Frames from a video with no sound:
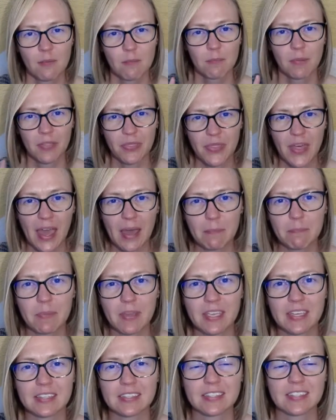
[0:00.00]
But that
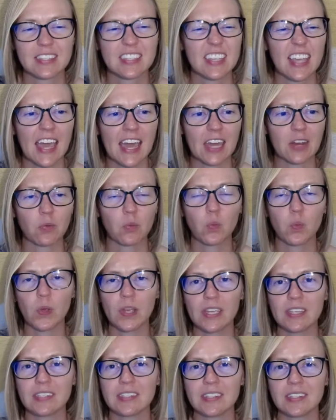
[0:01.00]
being said,
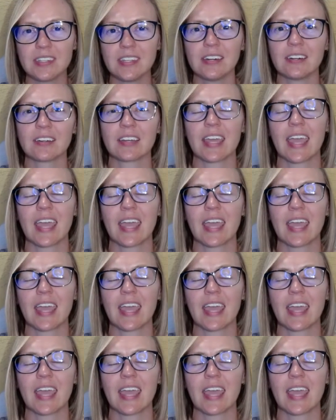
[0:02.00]
we still